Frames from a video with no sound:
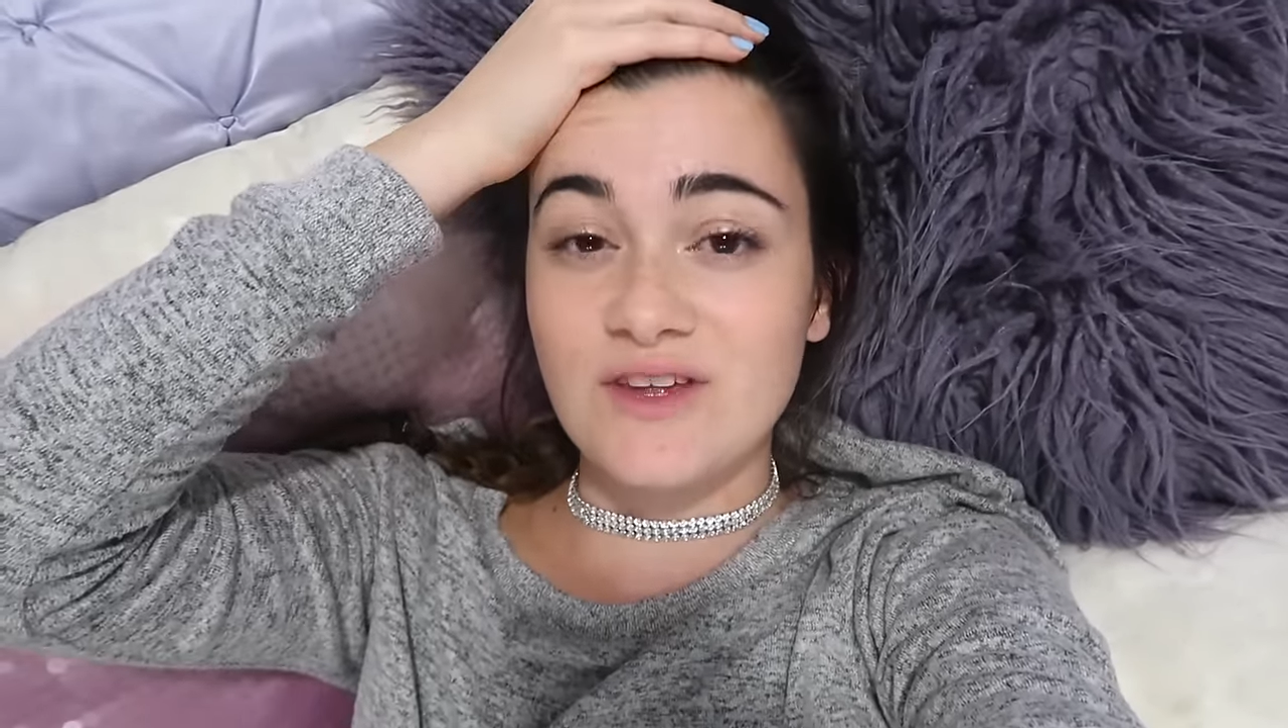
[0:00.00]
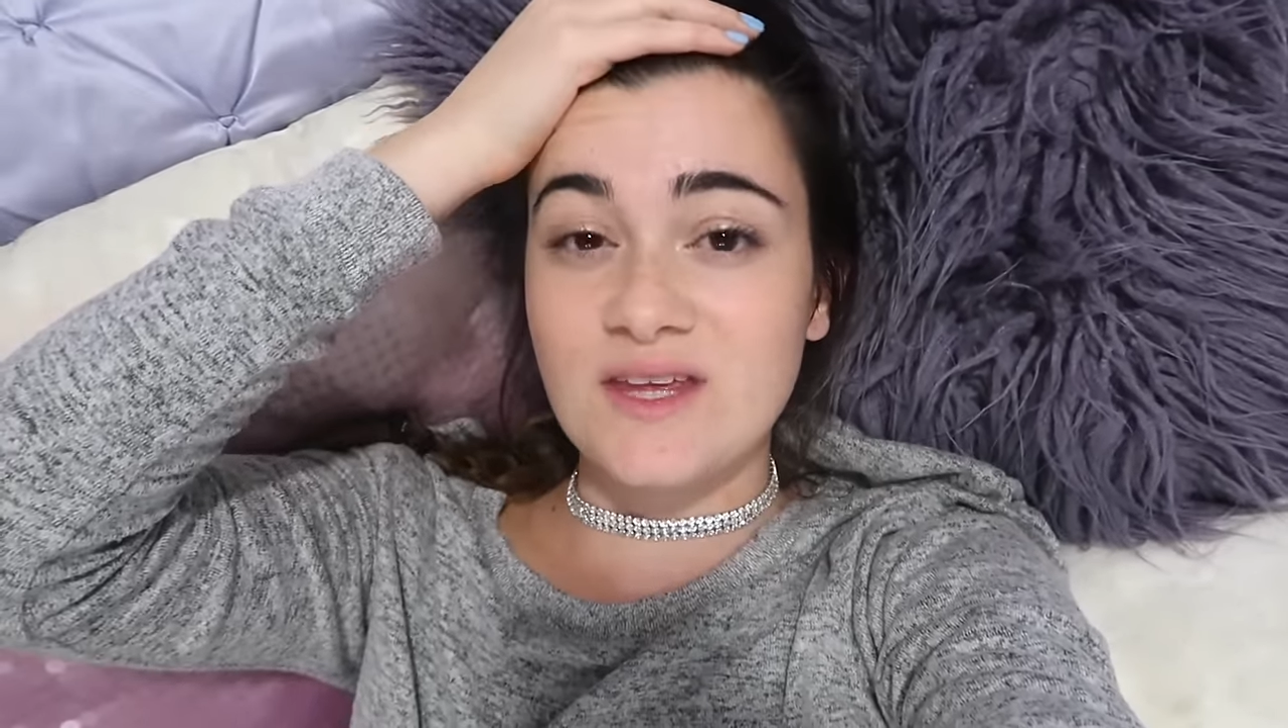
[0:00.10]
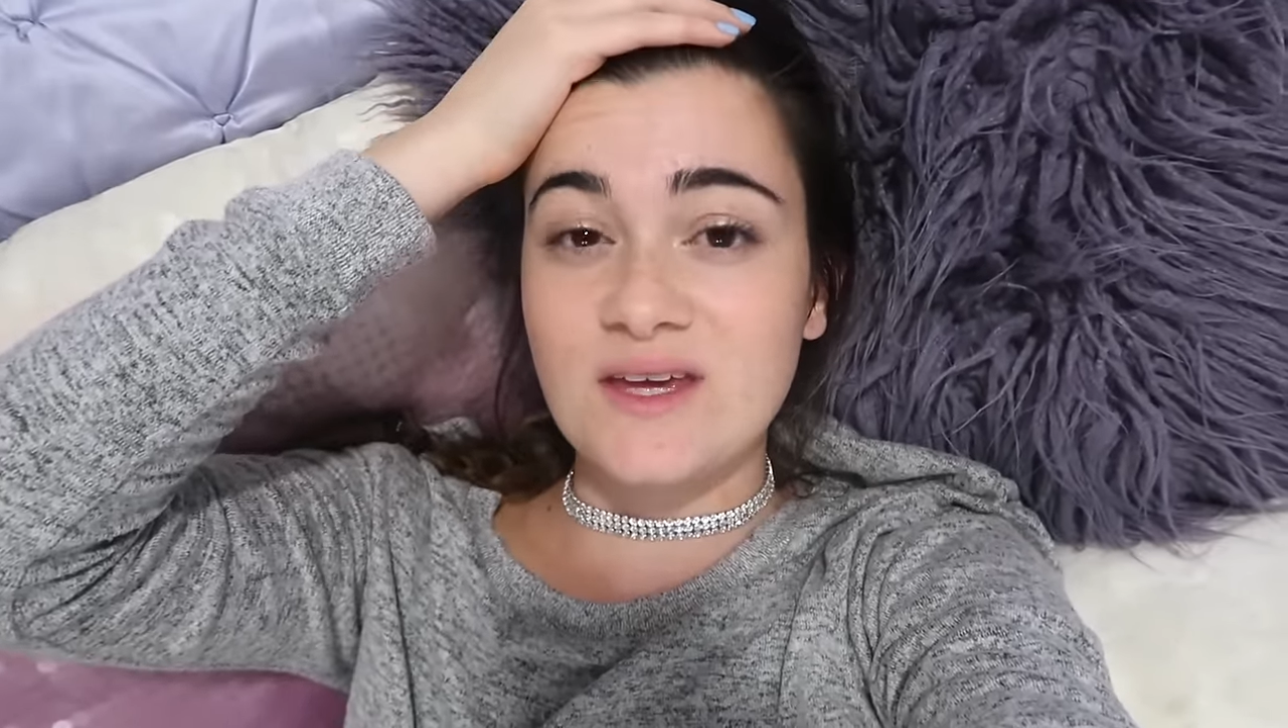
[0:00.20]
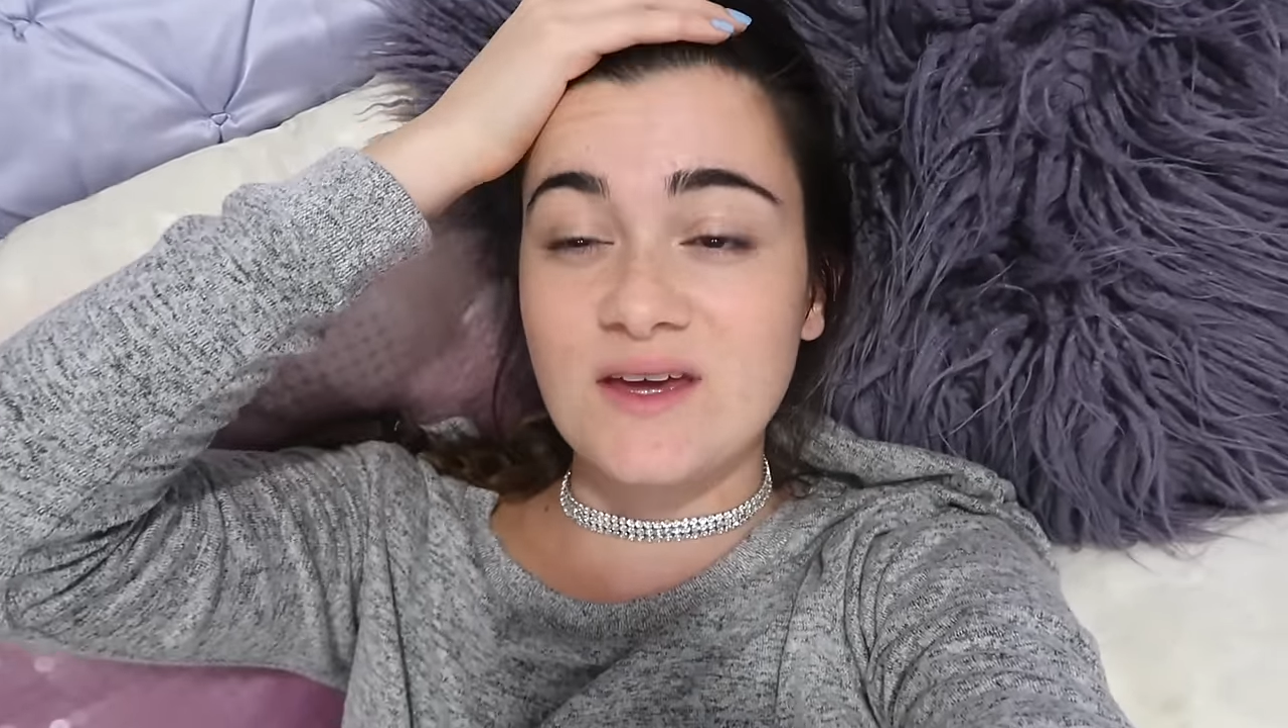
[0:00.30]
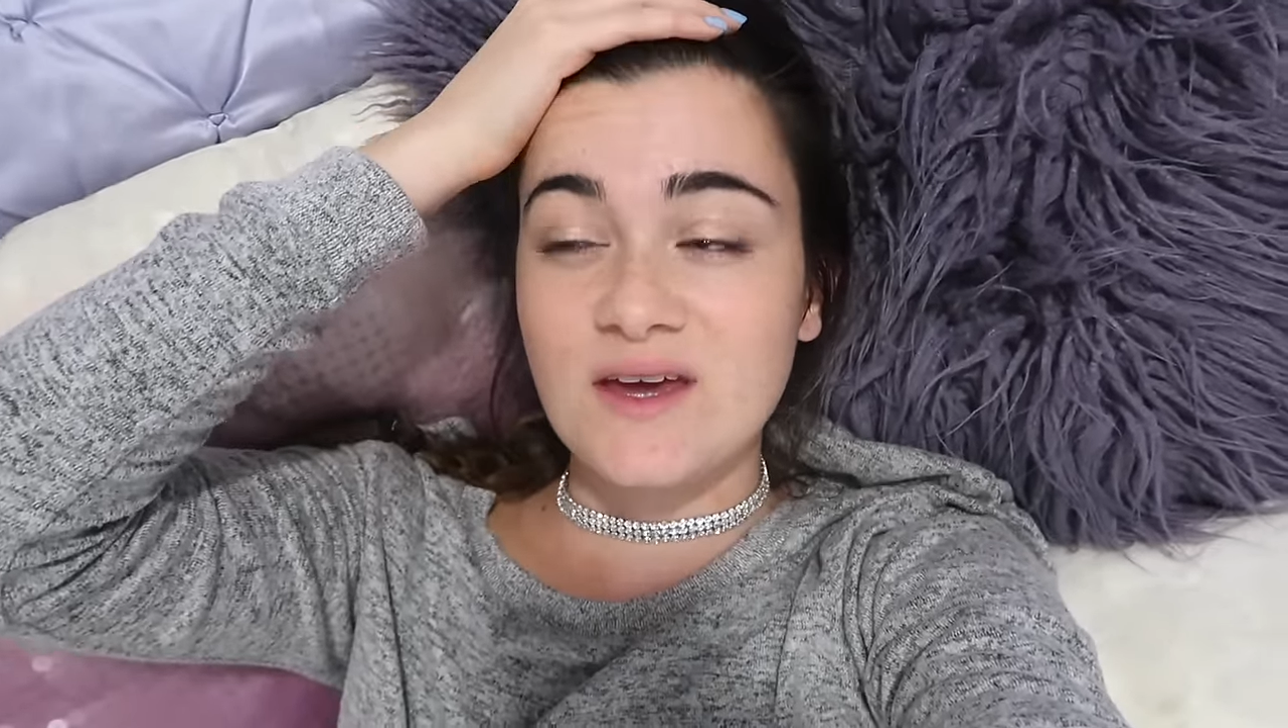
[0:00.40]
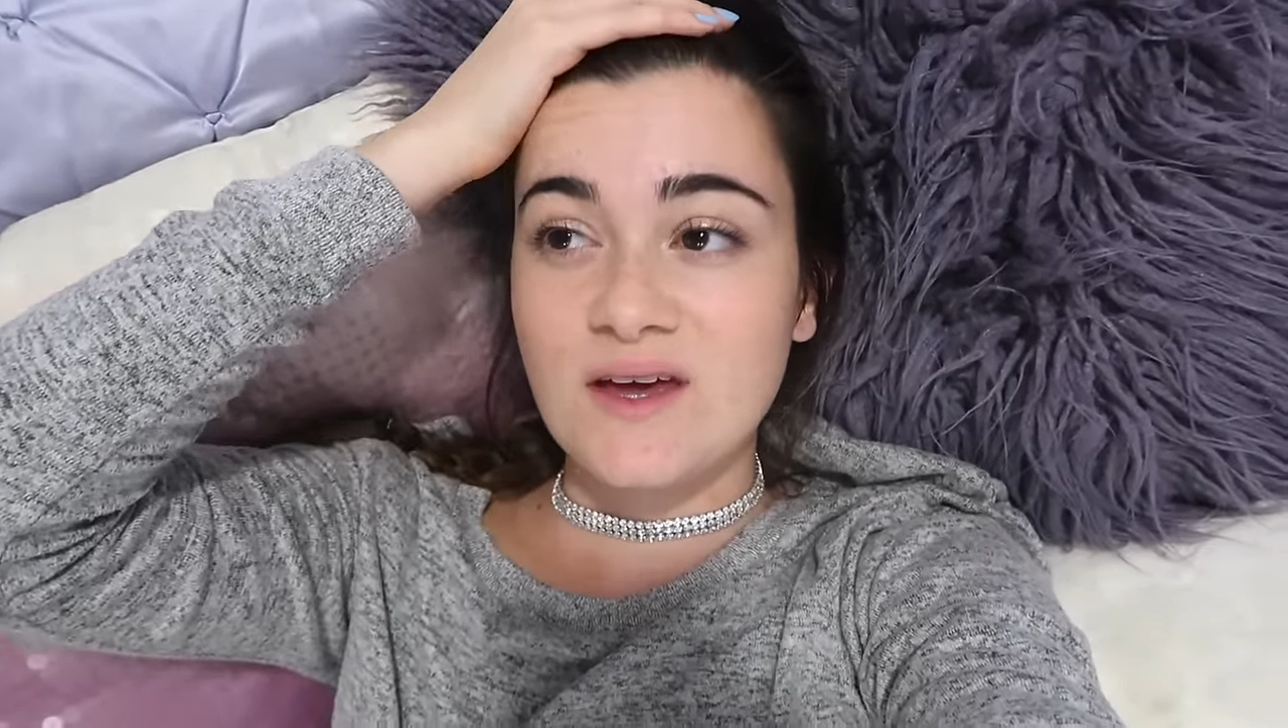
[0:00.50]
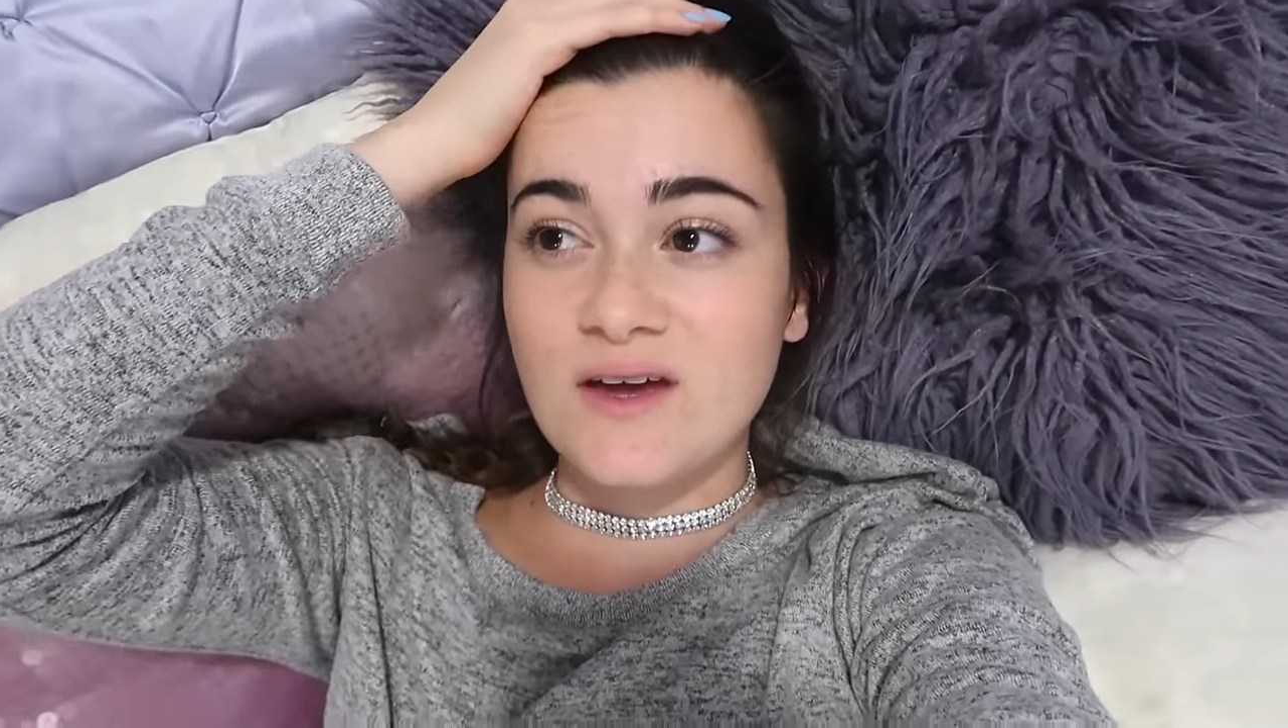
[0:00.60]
really